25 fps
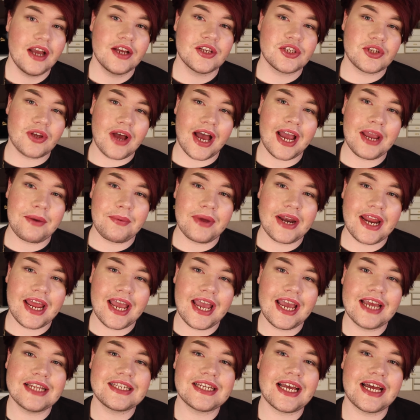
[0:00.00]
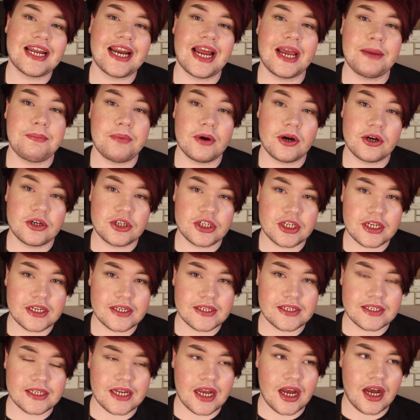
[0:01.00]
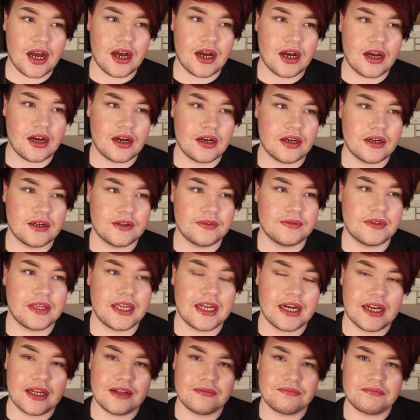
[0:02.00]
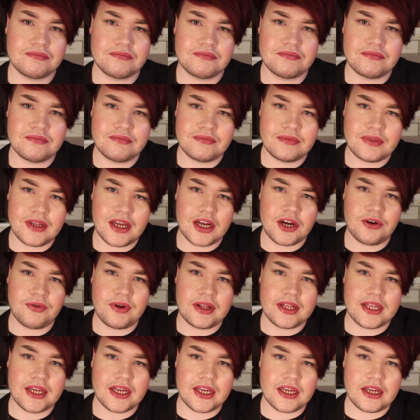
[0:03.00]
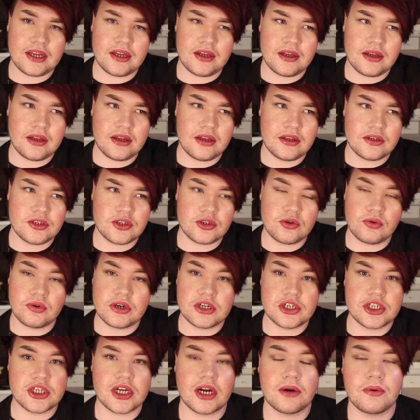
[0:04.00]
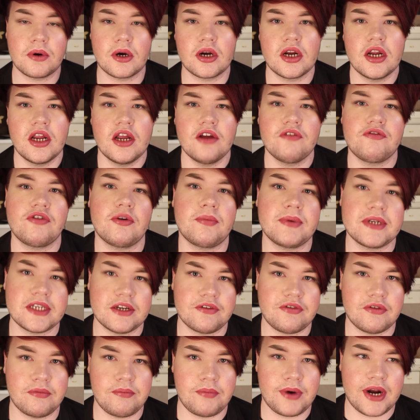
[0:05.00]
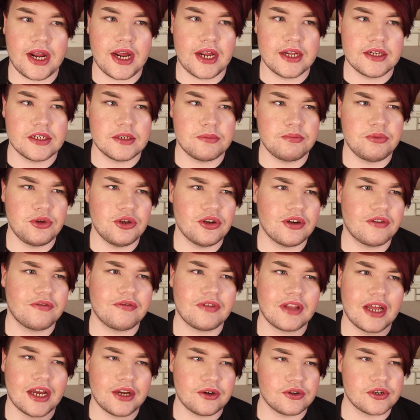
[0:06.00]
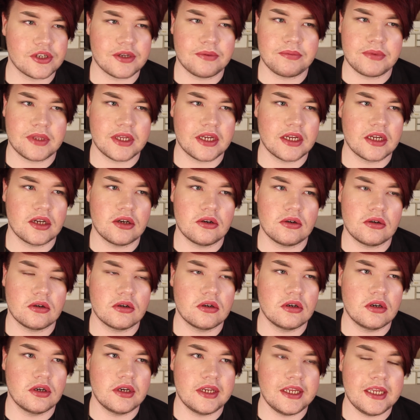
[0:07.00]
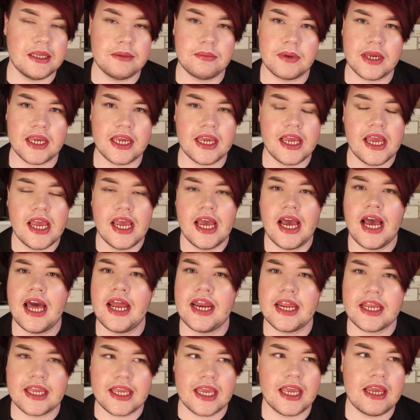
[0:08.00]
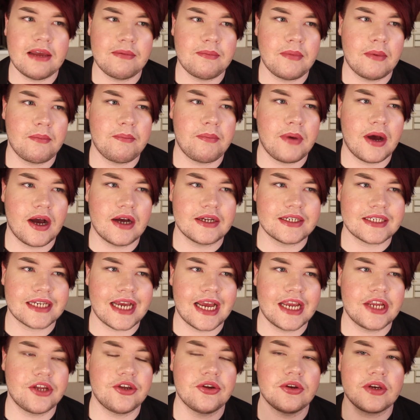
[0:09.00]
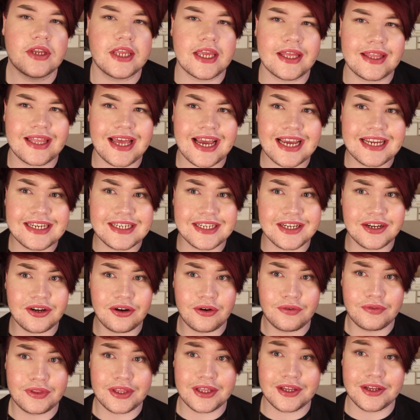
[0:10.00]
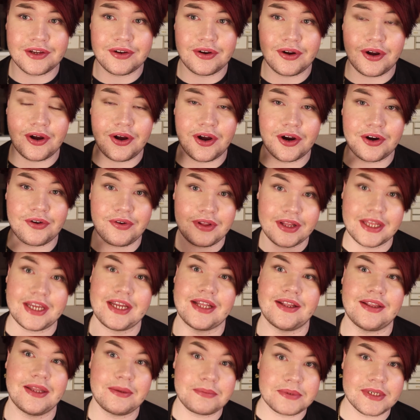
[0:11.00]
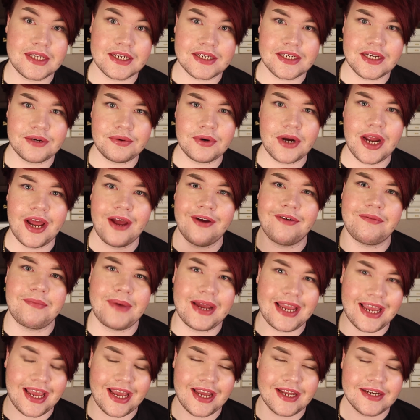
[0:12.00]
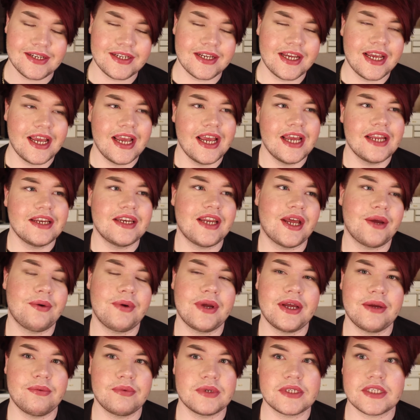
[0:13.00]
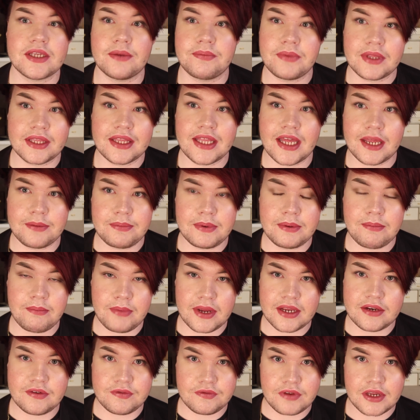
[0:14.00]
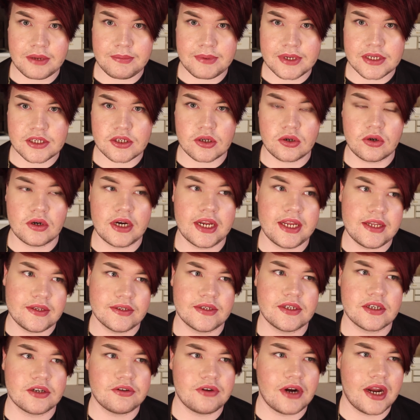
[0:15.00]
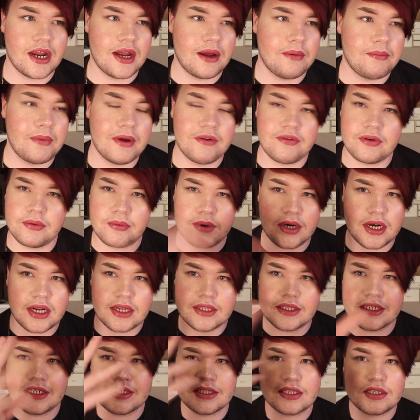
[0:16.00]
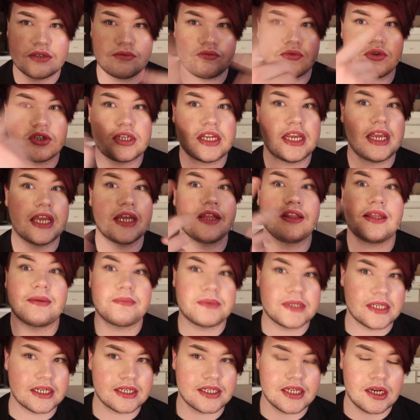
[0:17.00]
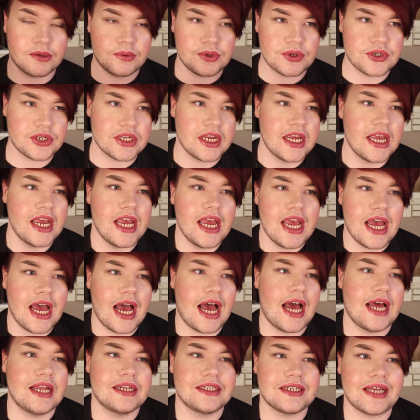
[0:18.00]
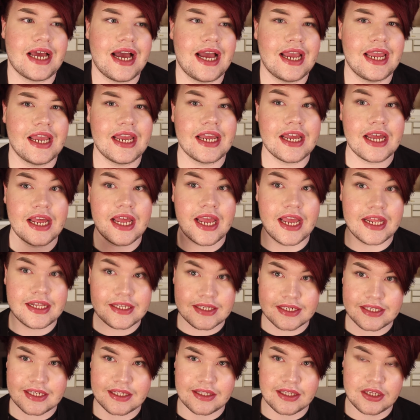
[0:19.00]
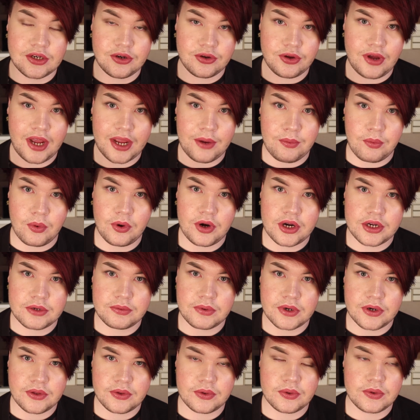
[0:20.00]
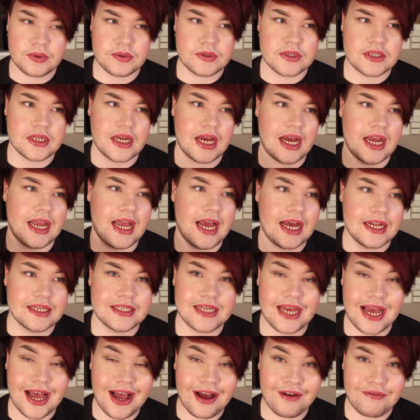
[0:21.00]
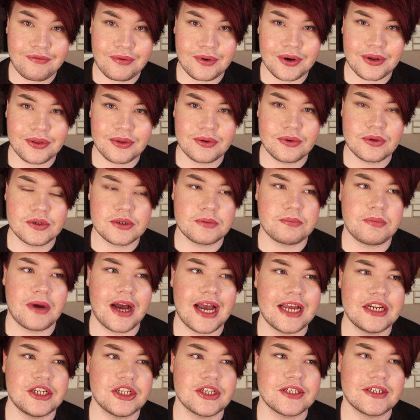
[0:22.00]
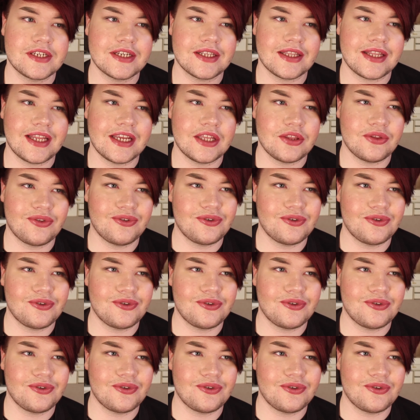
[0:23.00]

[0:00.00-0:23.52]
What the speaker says: So I went ahead and I purchased a kind of acrylic storage tower from a different brand, Beautifly or something, on eBay, and it came, but I couldn't get the idea of the acrylic lipstick tower out of my head. Now, it was something that had been made famous on Instagram. Everyone had these rotating lipstick towers, and I instantly knew I wanted one of those. I had to have one of those, but I just didn't like